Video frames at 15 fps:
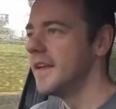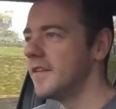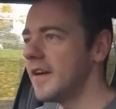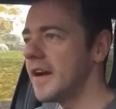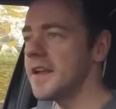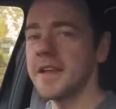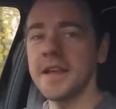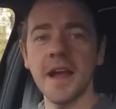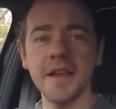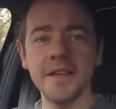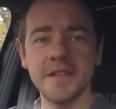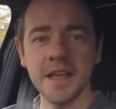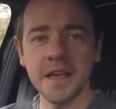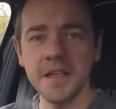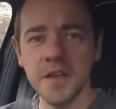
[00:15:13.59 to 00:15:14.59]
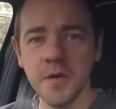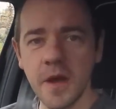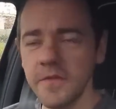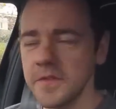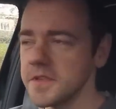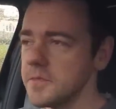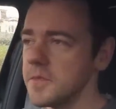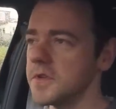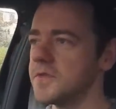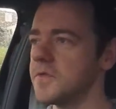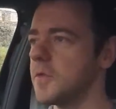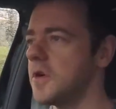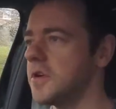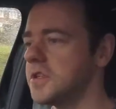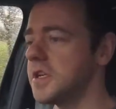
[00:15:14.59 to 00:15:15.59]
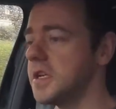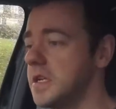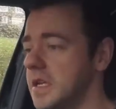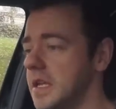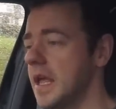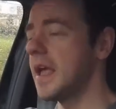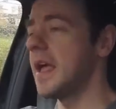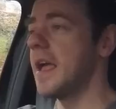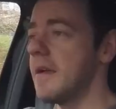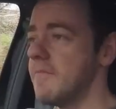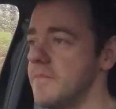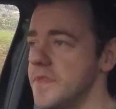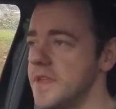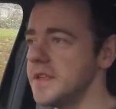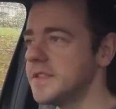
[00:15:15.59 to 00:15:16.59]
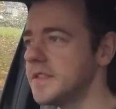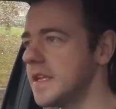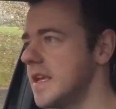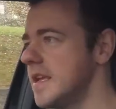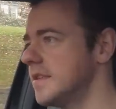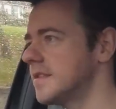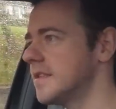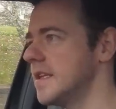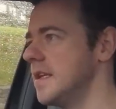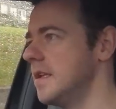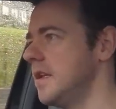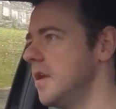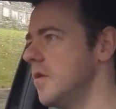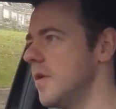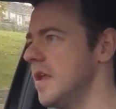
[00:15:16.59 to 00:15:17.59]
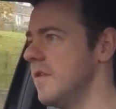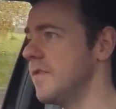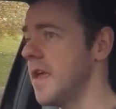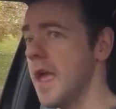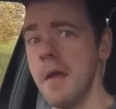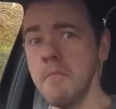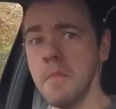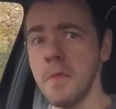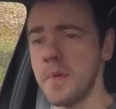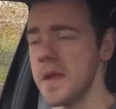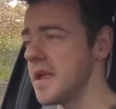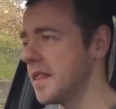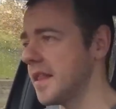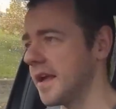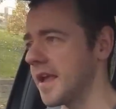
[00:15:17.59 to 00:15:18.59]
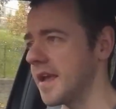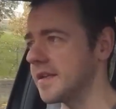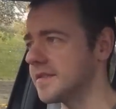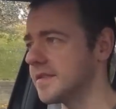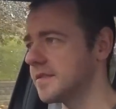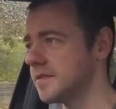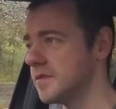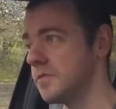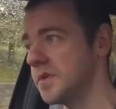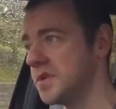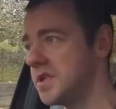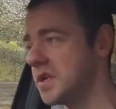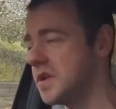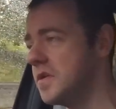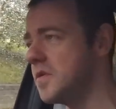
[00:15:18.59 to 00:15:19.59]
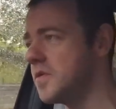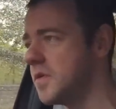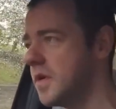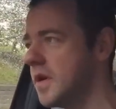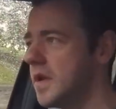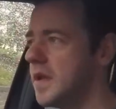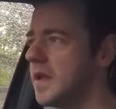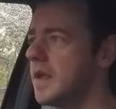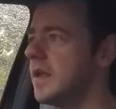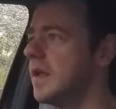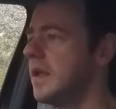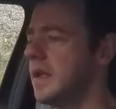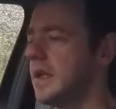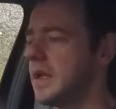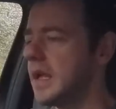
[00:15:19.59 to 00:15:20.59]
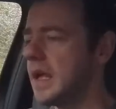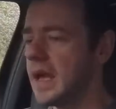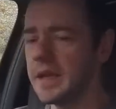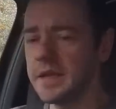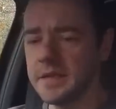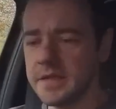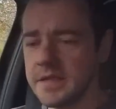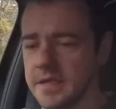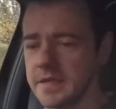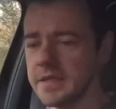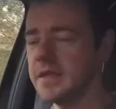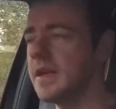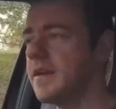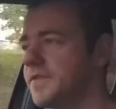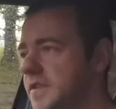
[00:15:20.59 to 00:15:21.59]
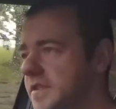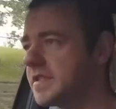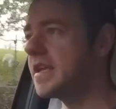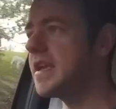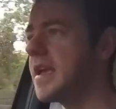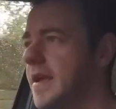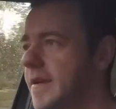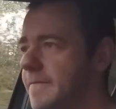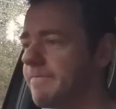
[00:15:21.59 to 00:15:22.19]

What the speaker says: Right guys, thank you ever so much for watching. This is the new EVM mobile, I guess, number 2. And I have to say,